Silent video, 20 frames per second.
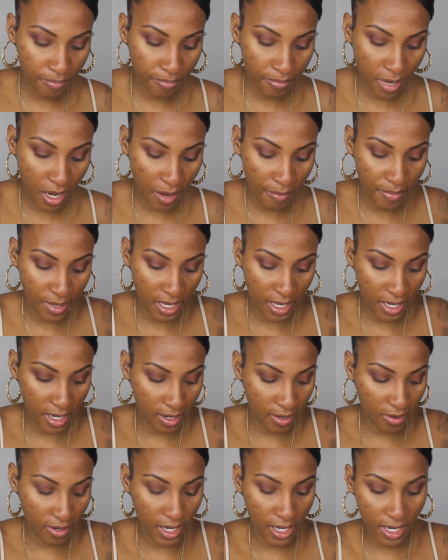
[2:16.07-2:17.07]
popping it
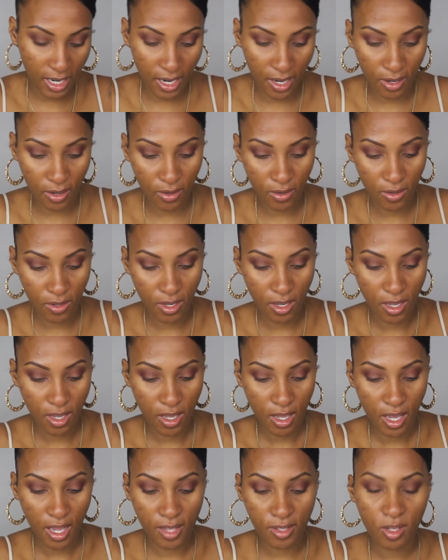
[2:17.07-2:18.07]
out right now.
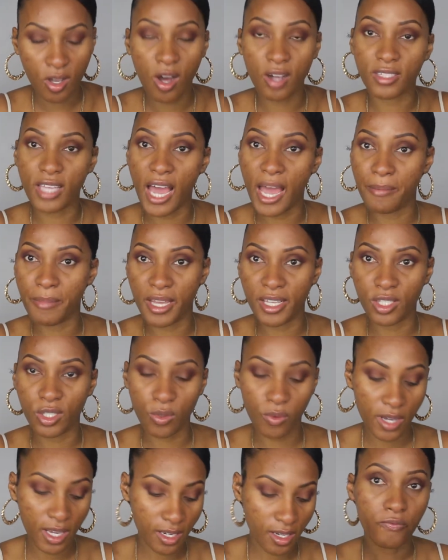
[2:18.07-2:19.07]
It's called I'm
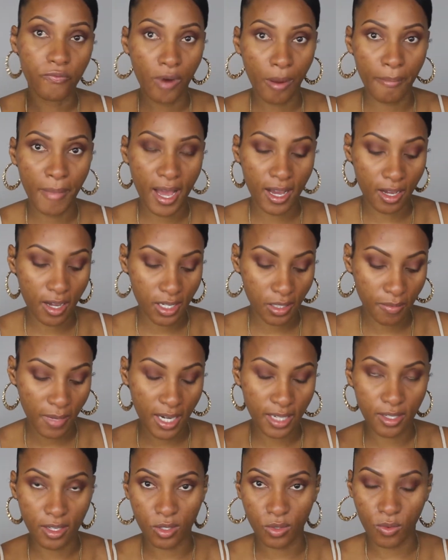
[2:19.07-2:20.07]
Into It from MAC
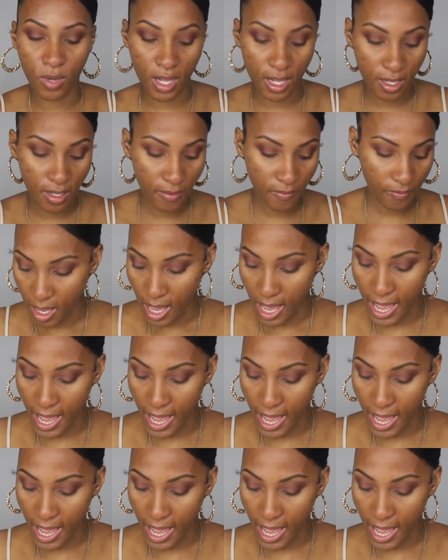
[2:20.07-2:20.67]
Cosmetics as well.